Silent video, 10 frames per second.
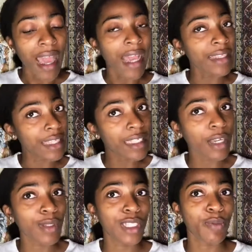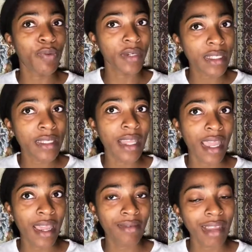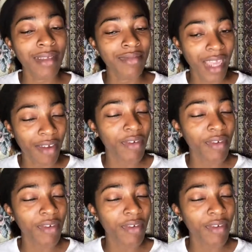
I think there was a Prince there. I